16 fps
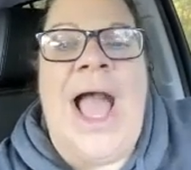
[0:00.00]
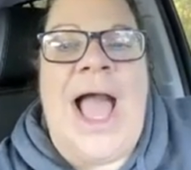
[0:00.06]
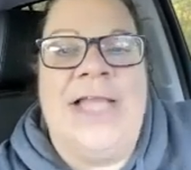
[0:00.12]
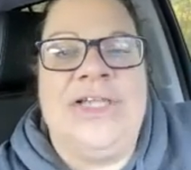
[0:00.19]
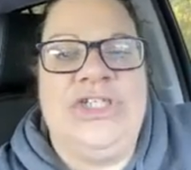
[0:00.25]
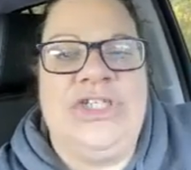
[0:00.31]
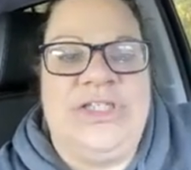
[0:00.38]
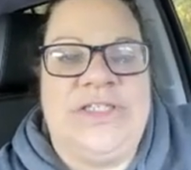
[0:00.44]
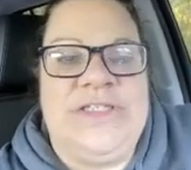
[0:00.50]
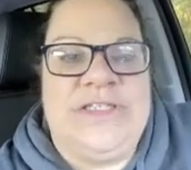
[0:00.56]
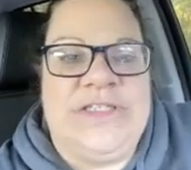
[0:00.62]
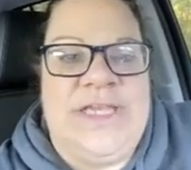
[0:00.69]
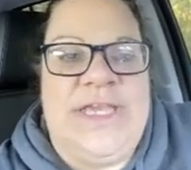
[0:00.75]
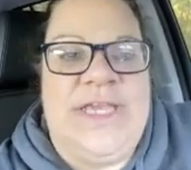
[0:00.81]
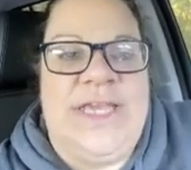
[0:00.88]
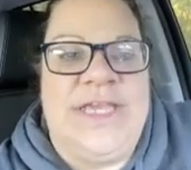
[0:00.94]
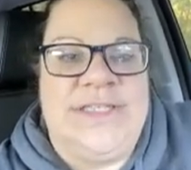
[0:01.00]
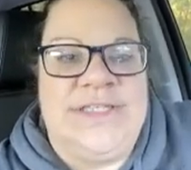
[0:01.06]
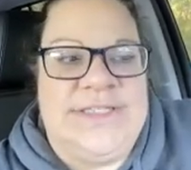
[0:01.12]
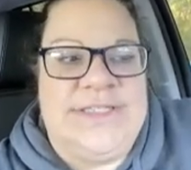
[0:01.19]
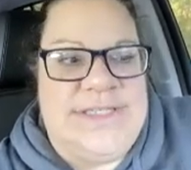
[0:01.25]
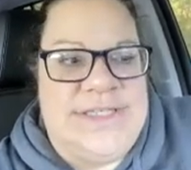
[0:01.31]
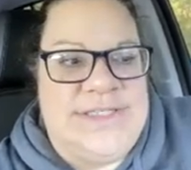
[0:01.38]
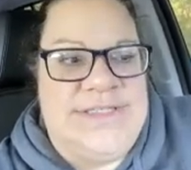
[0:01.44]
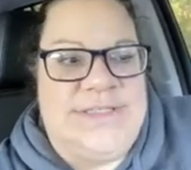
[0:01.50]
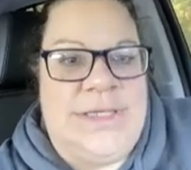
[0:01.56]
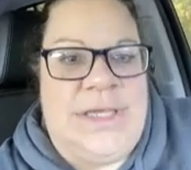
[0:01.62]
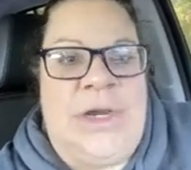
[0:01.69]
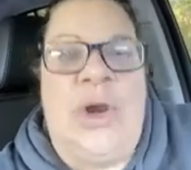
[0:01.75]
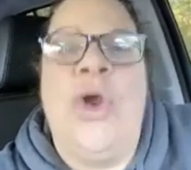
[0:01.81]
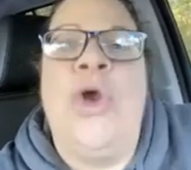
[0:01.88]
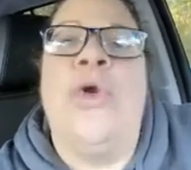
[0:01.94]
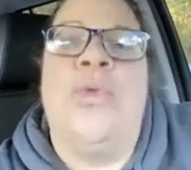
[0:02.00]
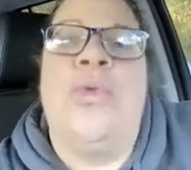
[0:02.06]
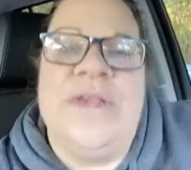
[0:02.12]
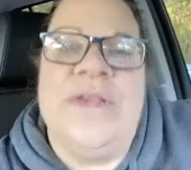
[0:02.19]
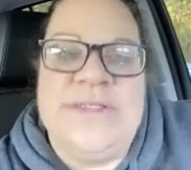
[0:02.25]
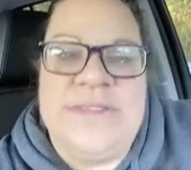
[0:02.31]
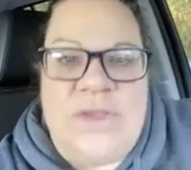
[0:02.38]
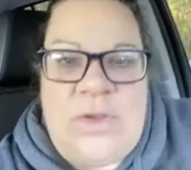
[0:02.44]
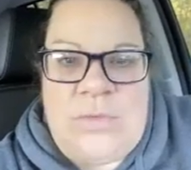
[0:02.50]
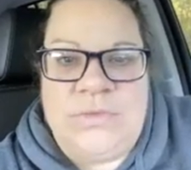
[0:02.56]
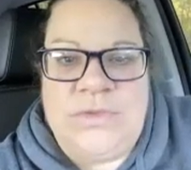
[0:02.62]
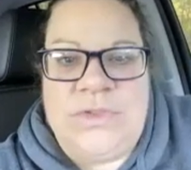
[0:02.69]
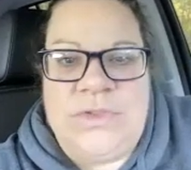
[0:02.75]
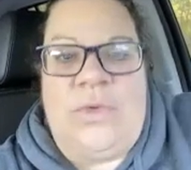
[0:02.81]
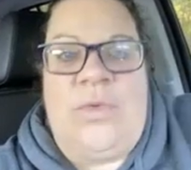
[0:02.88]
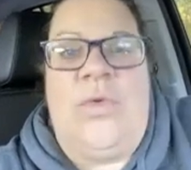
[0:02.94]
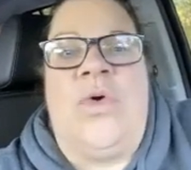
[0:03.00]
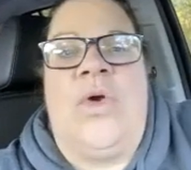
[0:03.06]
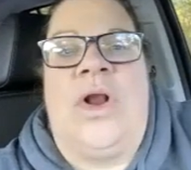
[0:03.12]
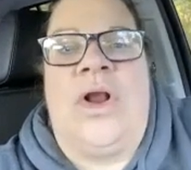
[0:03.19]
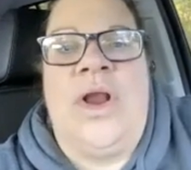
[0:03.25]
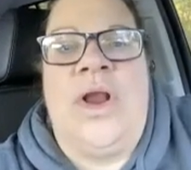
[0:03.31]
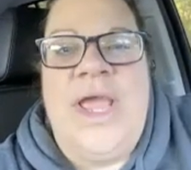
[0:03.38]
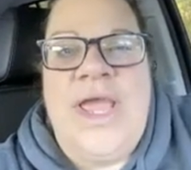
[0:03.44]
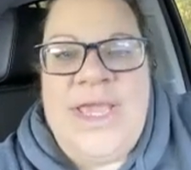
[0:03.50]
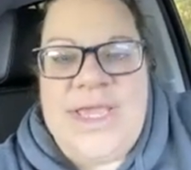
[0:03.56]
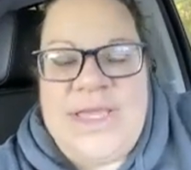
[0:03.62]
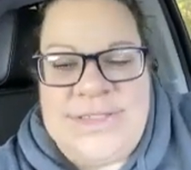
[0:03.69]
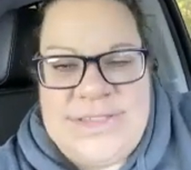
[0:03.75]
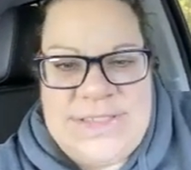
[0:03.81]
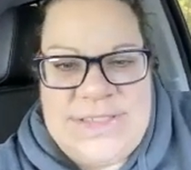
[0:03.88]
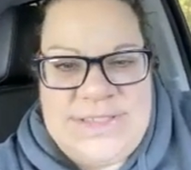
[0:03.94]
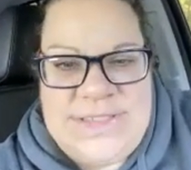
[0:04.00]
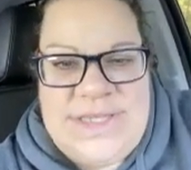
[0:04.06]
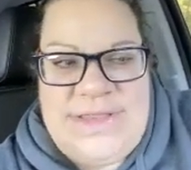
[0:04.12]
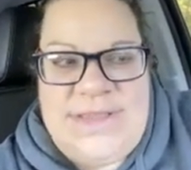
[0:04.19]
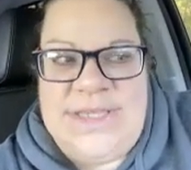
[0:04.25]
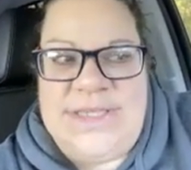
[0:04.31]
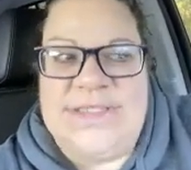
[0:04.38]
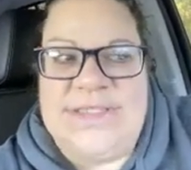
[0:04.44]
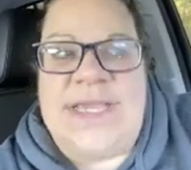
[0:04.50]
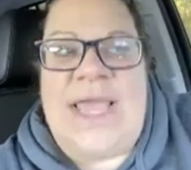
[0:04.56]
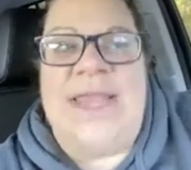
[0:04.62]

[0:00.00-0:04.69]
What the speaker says: I should see consistent results or consistent this.